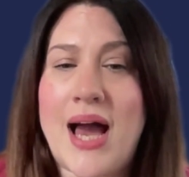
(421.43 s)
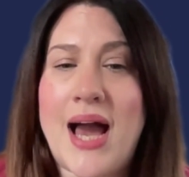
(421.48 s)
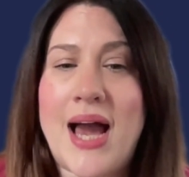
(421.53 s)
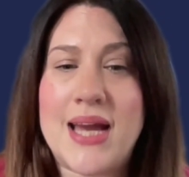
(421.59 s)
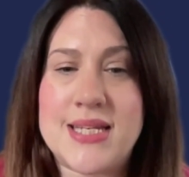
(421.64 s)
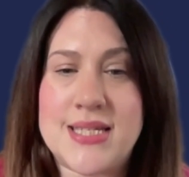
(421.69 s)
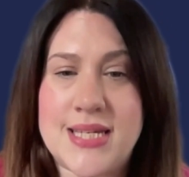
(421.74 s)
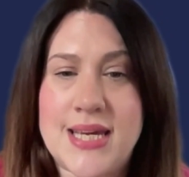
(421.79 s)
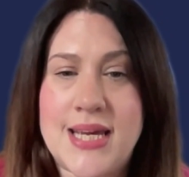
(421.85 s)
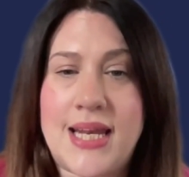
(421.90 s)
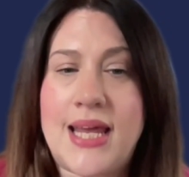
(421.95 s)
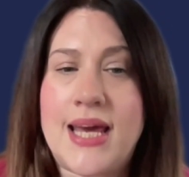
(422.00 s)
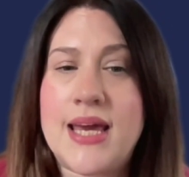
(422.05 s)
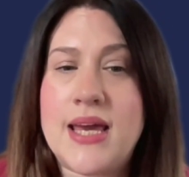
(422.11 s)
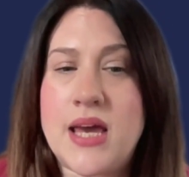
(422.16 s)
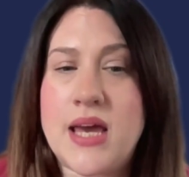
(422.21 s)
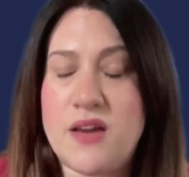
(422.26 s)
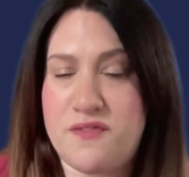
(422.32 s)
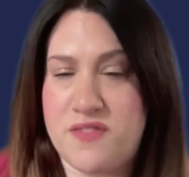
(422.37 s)

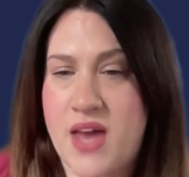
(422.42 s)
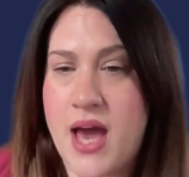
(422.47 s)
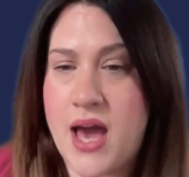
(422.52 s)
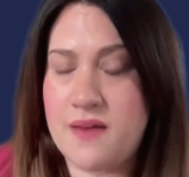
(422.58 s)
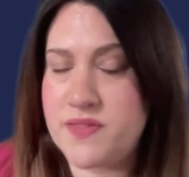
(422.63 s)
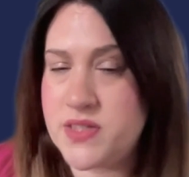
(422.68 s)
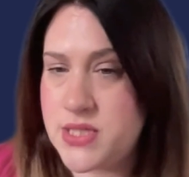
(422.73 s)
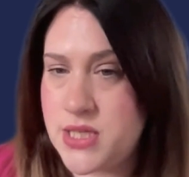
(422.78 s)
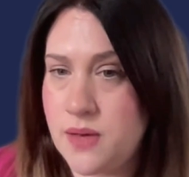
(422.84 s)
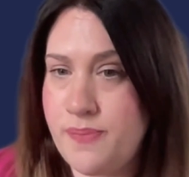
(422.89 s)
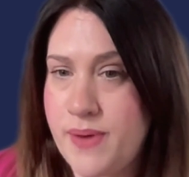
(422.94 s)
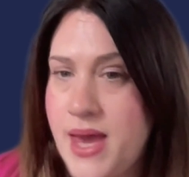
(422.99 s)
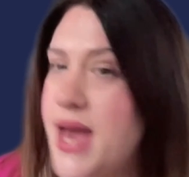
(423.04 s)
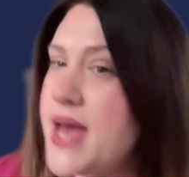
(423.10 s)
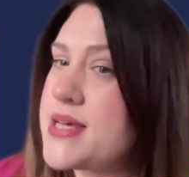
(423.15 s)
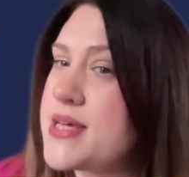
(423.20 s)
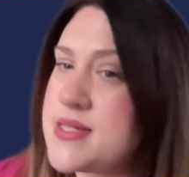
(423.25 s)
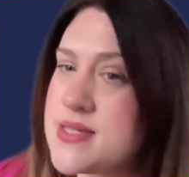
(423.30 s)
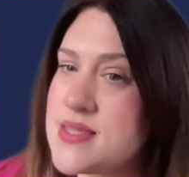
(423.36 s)
Ideally, if they have a
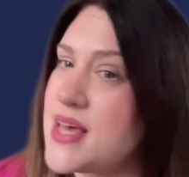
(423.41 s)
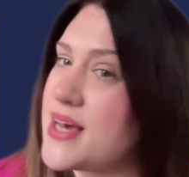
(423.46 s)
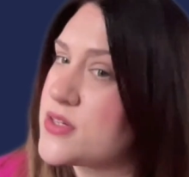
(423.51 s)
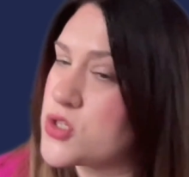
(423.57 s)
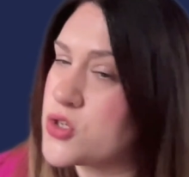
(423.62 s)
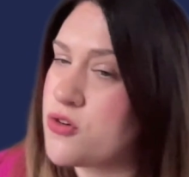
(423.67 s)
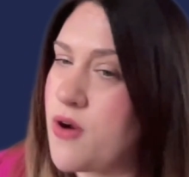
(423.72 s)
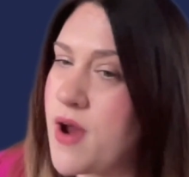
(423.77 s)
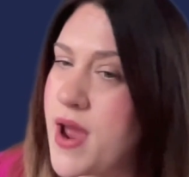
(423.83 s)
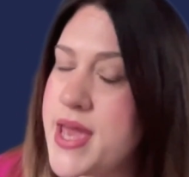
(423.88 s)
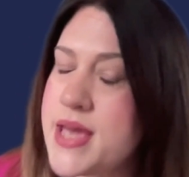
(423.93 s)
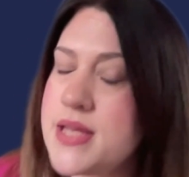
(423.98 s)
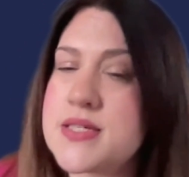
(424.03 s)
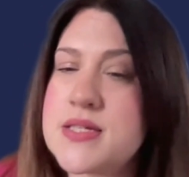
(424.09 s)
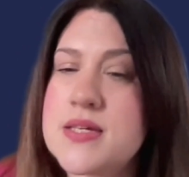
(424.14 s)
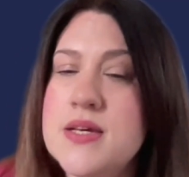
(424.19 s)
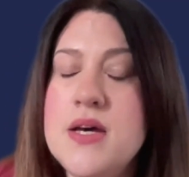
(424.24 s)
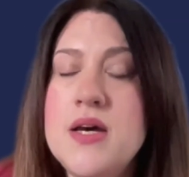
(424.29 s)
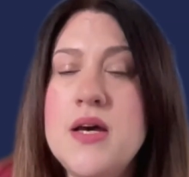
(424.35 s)
DBS, that's
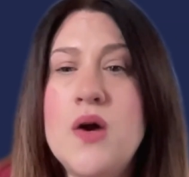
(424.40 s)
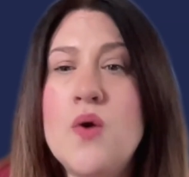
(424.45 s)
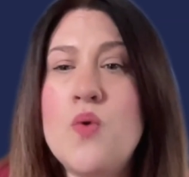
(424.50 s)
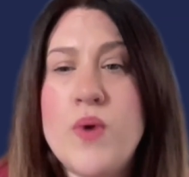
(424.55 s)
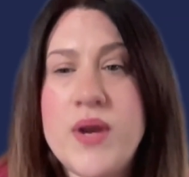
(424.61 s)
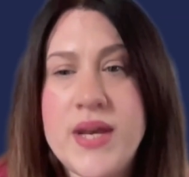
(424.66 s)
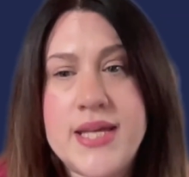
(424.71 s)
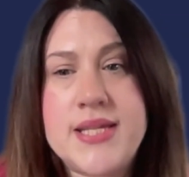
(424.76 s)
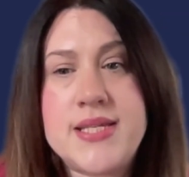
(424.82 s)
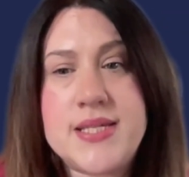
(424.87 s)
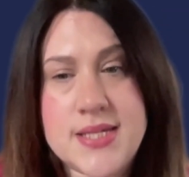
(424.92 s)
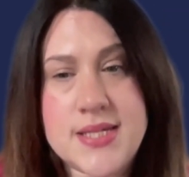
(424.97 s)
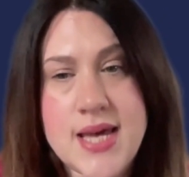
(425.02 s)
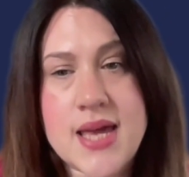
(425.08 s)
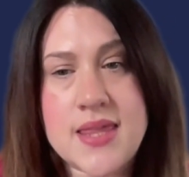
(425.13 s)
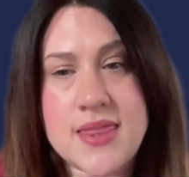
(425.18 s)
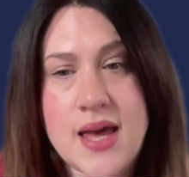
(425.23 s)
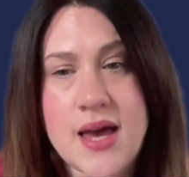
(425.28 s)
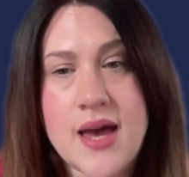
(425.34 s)
great. We need to
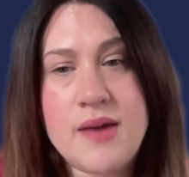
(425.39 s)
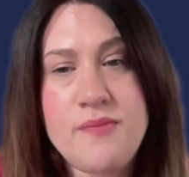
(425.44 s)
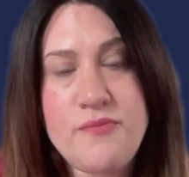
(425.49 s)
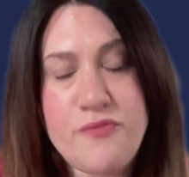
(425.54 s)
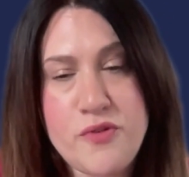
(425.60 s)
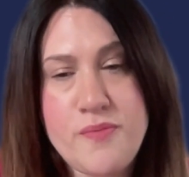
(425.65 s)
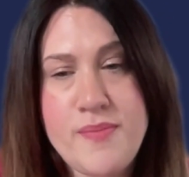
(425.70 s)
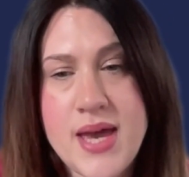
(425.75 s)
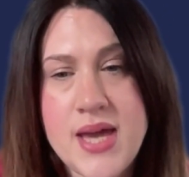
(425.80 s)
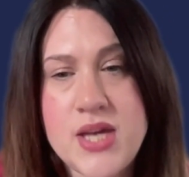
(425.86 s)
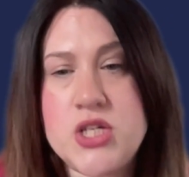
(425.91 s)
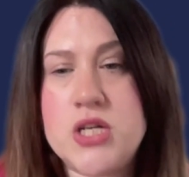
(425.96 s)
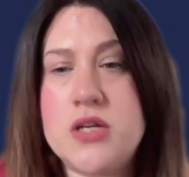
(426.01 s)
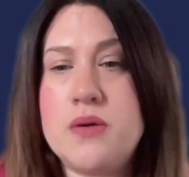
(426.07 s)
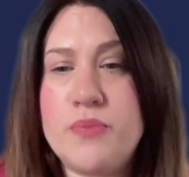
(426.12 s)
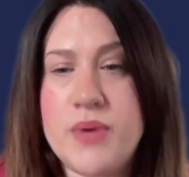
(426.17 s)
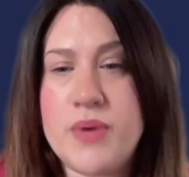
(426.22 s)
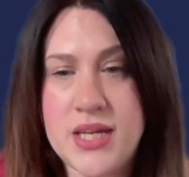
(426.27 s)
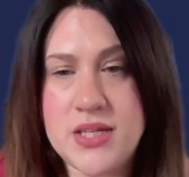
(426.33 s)
take that information
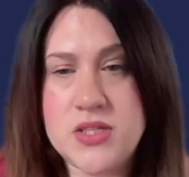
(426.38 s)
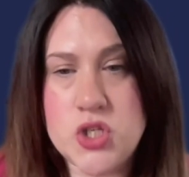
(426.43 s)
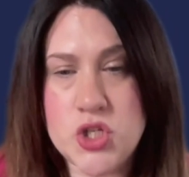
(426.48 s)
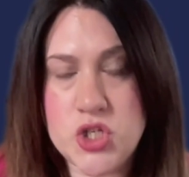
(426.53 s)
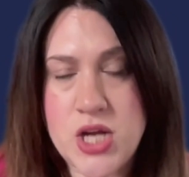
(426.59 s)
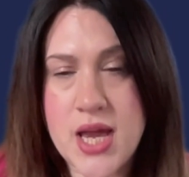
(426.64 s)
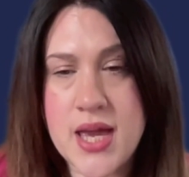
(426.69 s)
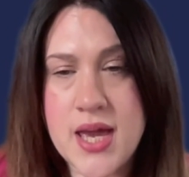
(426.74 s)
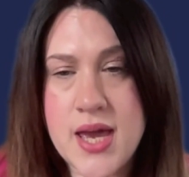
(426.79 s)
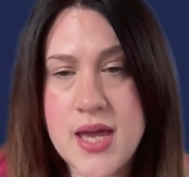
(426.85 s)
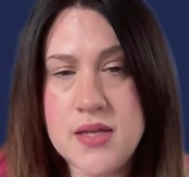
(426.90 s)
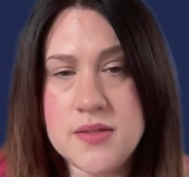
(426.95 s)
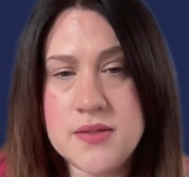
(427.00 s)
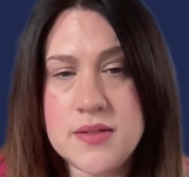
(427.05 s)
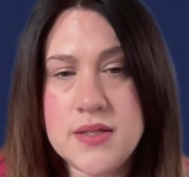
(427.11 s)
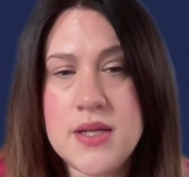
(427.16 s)
and we need to check it.